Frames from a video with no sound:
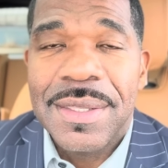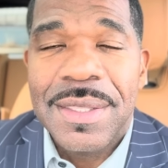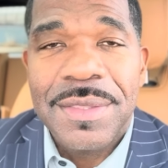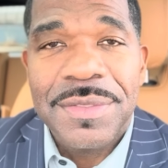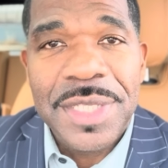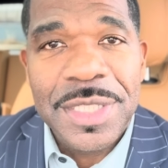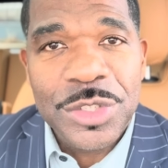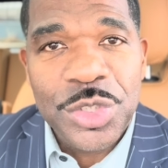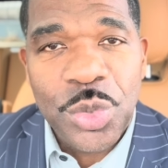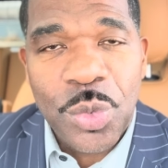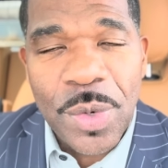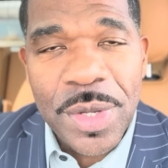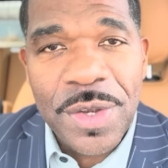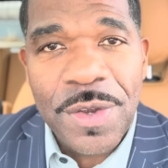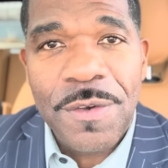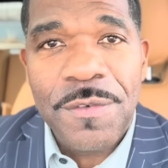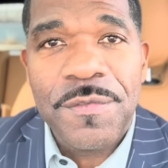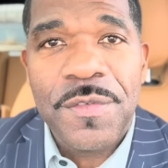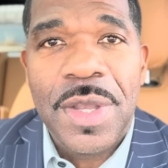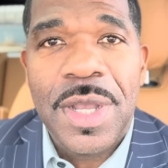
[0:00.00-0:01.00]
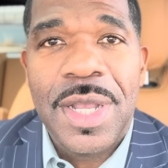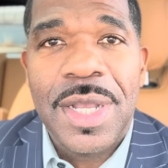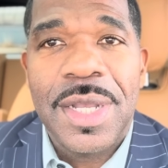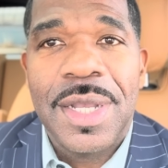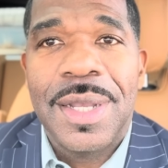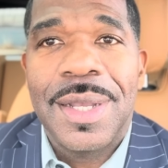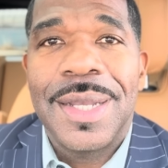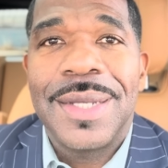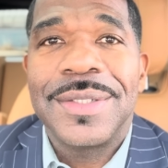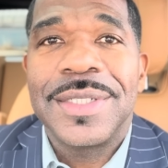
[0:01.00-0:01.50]
their 12
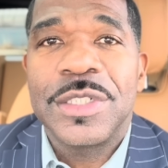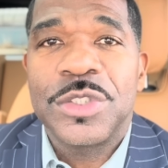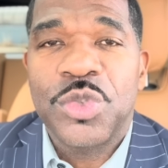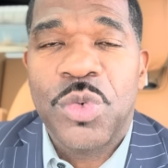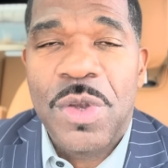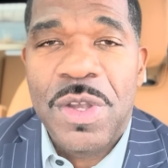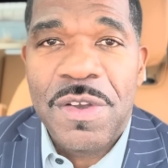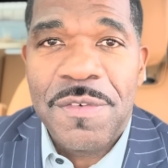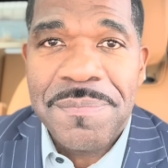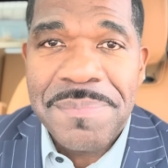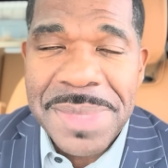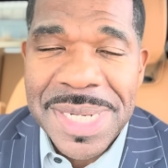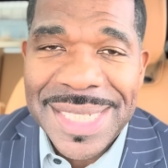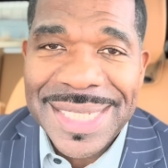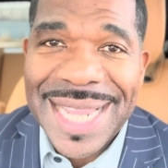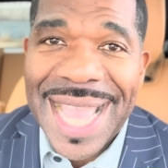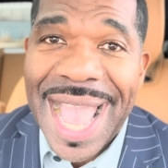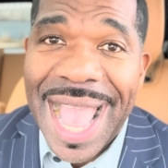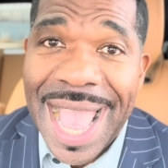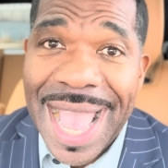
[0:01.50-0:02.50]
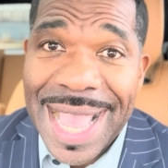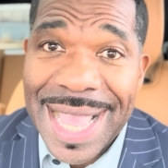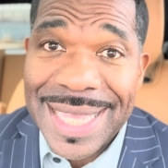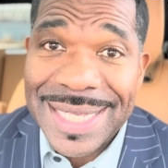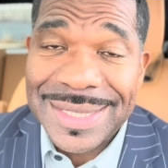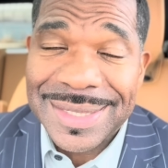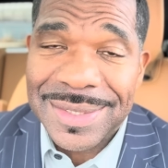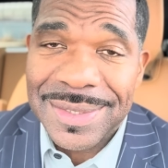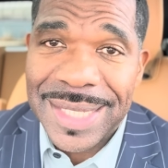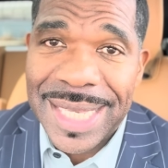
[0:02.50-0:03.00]
uh, their 12 month
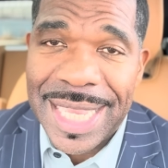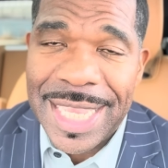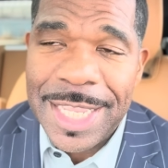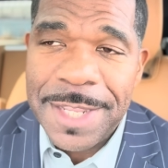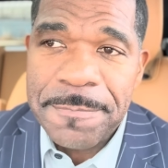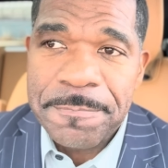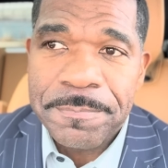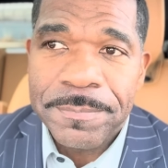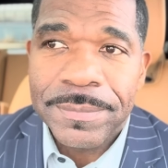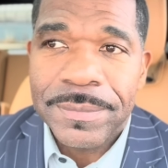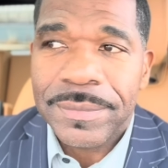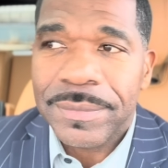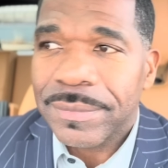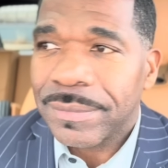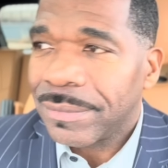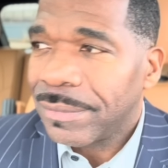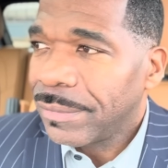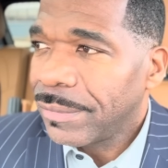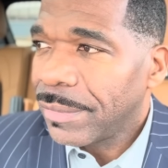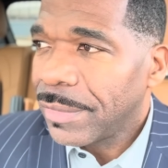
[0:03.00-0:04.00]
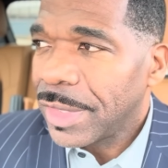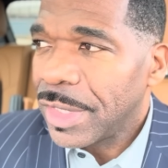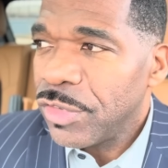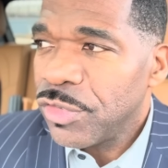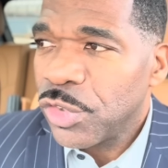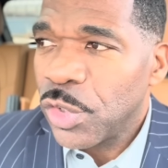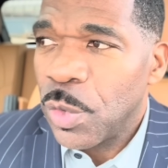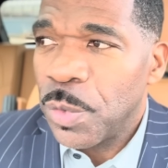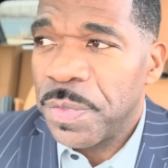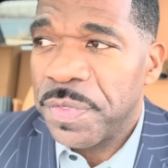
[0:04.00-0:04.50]
highs. Okay,
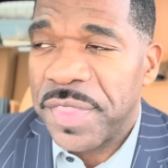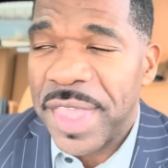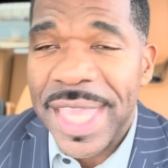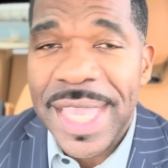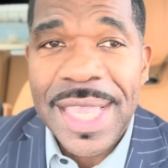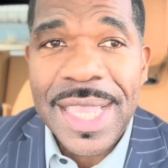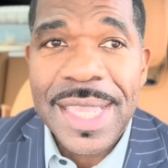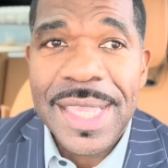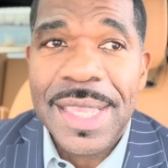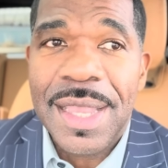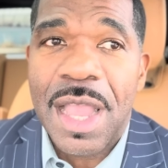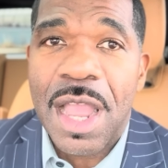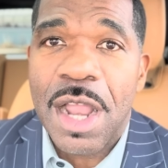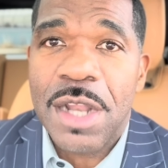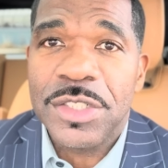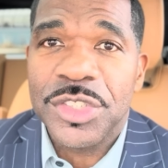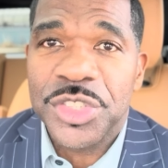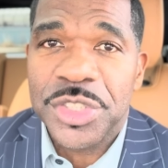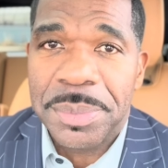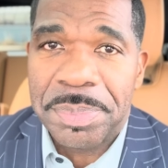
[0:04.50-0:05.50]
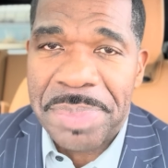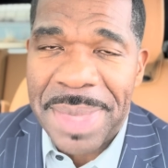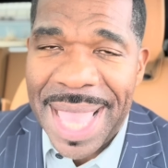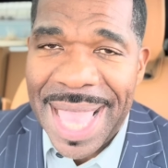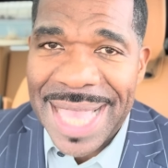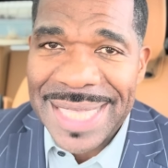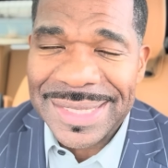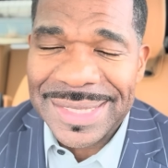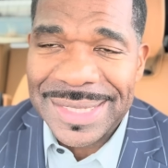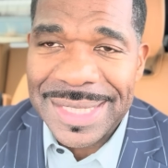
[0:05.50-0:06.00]
so they are
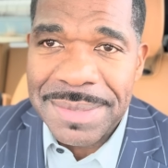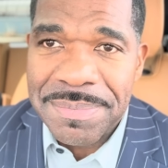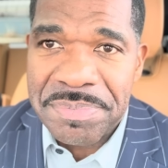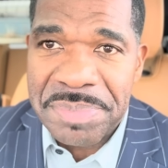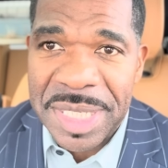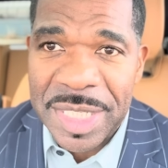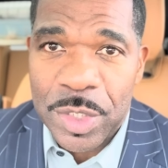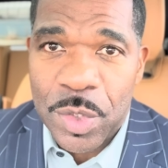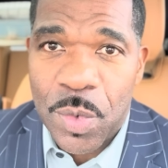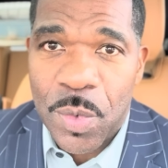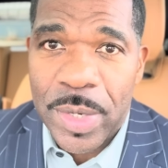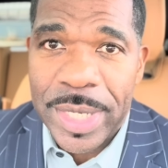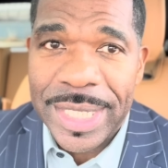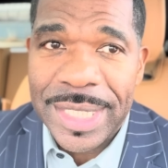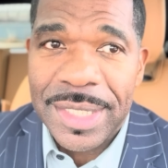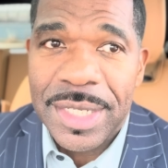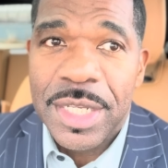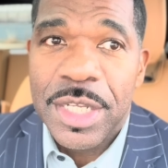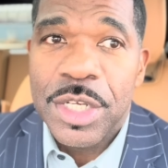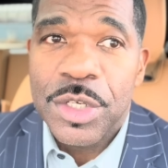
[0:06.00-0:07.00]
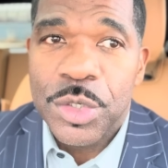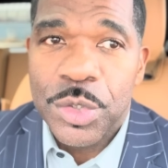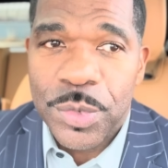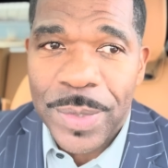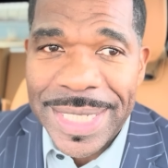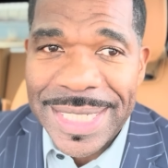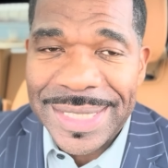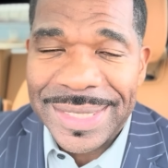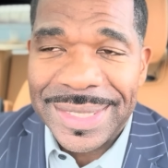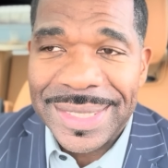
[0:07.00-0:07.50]
surpassing Bitcoin
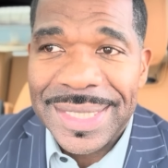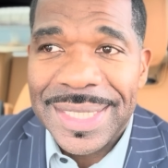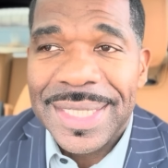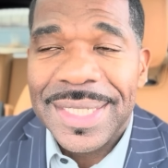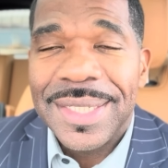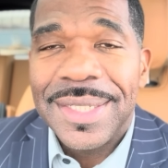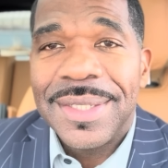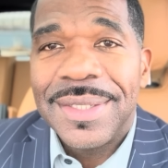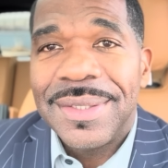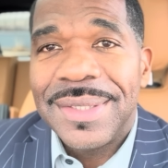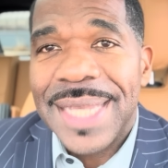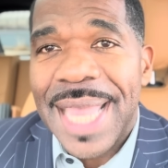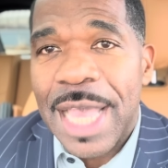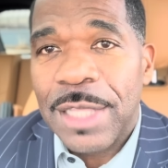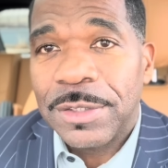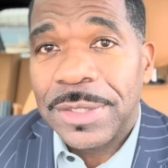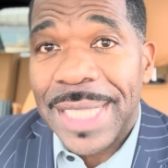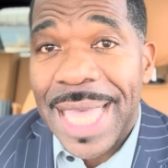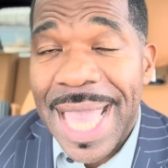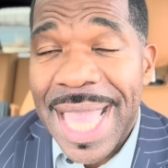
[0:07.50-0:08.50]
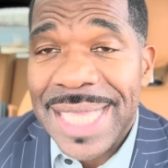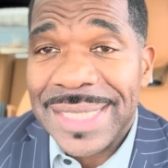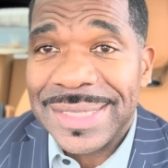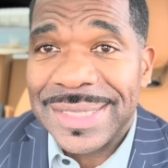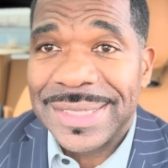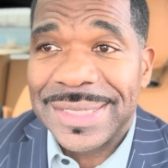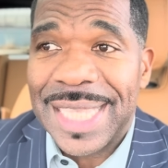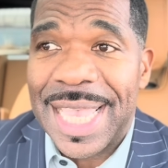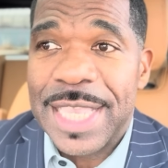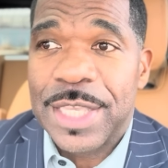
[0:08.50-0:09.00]
greatly. Now,
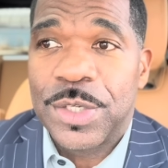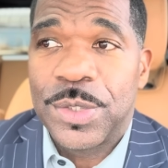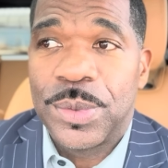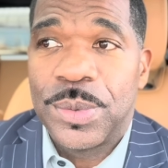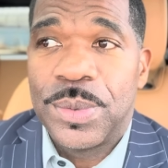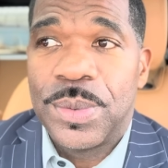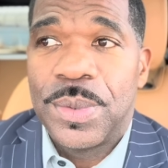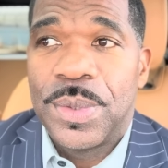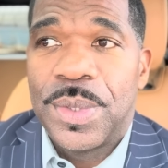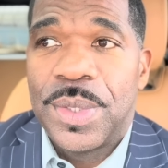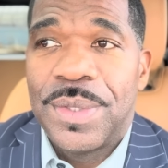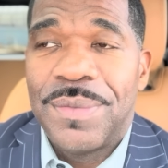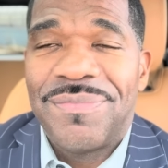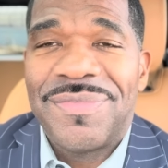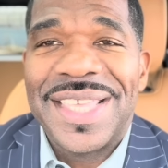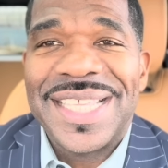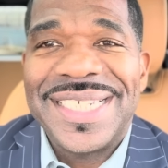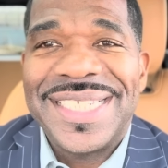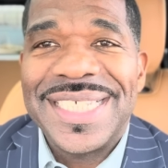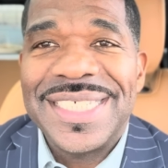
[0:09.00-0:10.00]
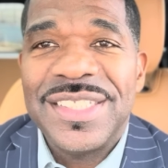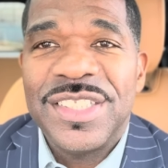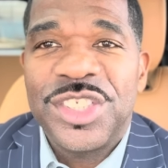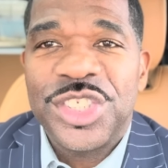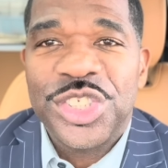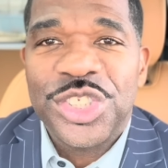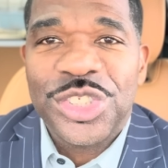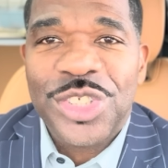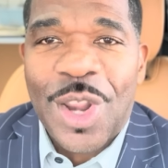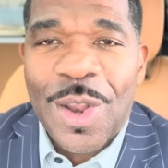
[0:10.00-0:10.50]
last cycle they didn't
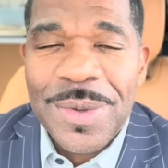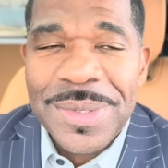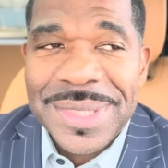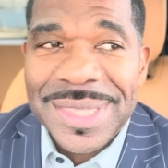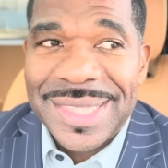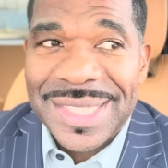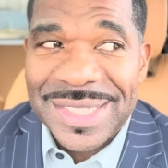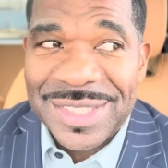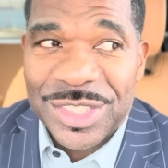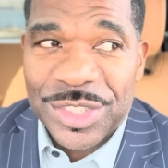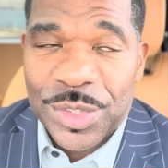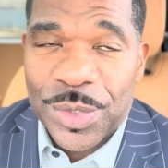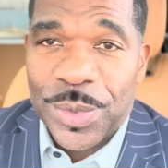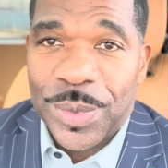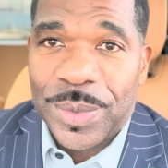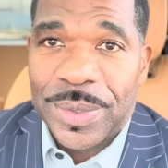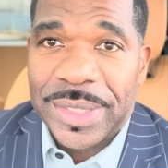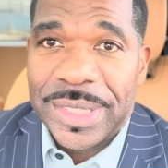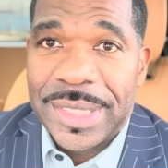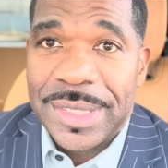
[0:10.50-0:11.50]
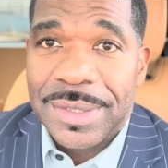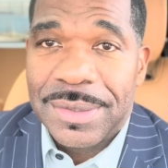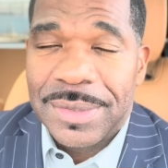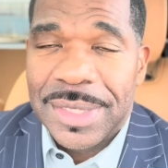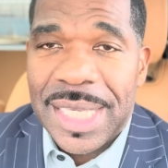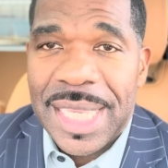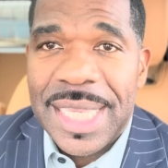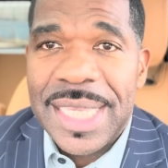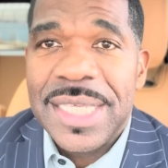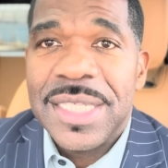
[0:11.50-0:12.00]
start this early.
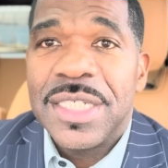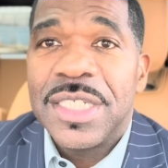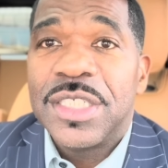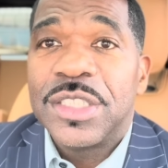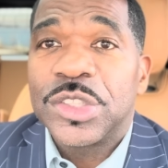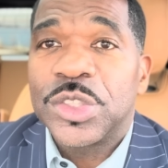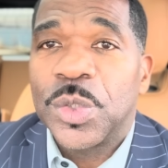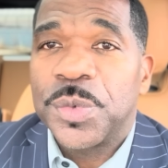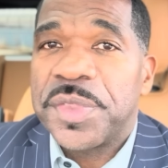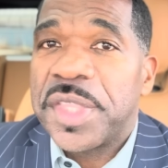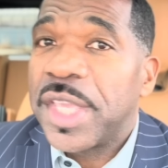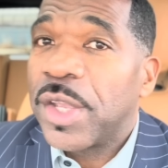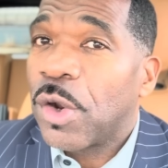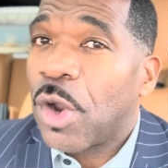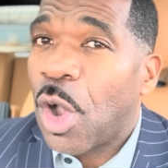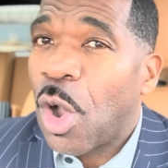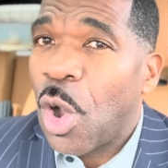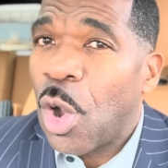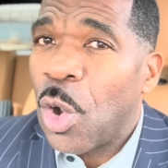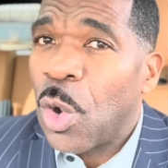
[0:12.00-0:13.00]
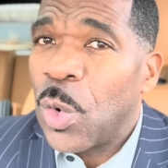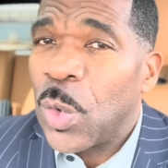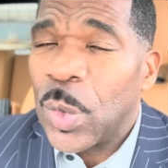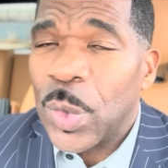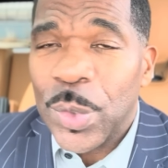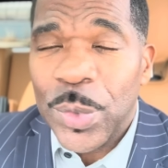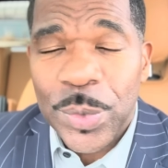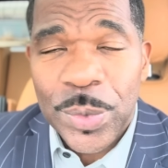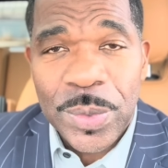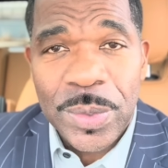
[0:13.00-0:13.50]
Okay, so they're
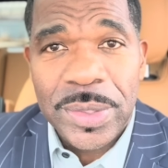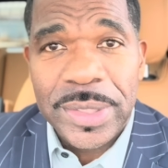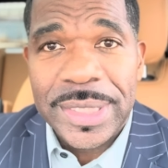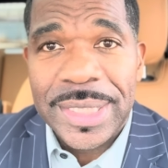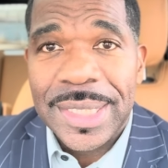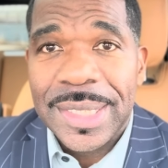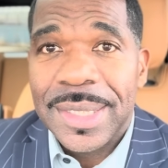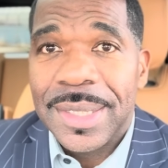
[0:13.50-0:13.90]
all early.